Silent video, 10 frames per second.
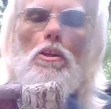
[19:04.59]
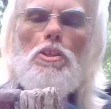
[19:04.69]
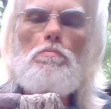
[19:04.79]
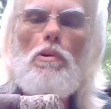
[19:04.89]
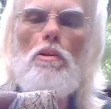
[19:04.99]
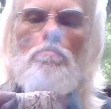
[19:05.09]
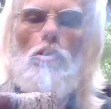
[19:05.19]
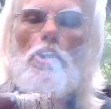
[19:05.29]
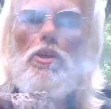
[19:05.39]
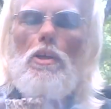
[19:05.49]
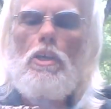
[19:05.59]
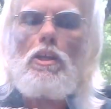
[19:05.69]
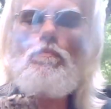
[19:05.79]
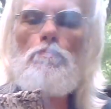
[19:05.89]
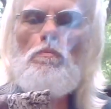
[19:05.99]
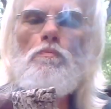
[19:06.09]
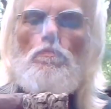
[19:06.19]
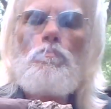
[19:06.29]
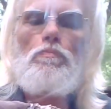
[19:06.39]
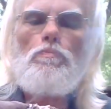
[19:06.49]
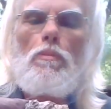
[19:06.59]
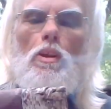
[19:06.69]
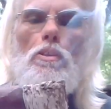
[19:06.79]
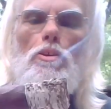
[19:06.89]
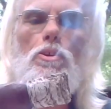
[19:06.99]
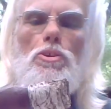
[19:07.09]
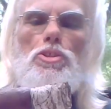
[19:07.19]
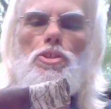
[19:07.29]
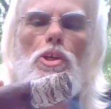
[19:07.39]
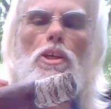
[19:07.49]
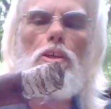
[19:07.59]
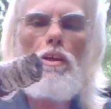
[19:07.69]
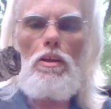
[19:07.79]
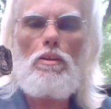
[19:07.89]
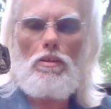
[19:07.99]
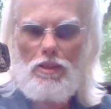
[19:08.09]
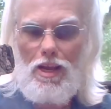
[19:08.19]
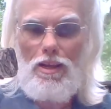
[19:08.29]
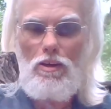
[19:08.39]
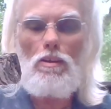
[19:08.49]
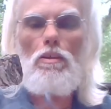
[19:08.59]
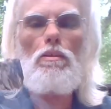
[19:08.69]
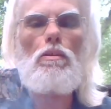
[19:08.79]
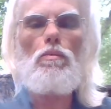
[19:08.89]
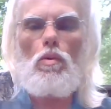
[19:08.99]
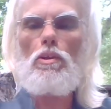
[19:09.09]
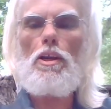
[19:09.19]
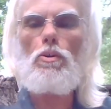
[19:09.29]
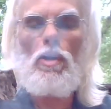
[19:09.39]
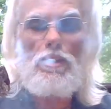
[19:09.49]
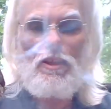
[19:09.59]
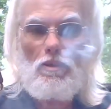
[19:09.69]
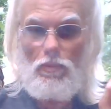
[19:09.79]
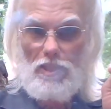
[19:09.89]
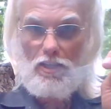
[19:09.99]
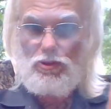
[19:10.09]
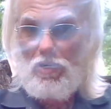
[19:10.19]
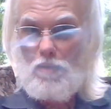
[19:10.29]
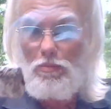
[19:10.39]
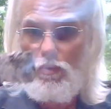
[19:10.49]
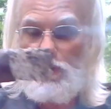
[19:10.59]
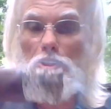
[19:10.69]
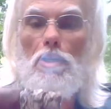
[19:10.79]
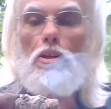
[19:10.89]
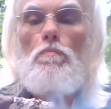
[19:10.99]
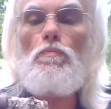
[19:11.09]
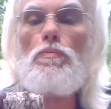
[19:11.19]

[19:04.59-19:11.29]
It's burning pretty good. You can see kind of where I corrected it with that drop of whiskey.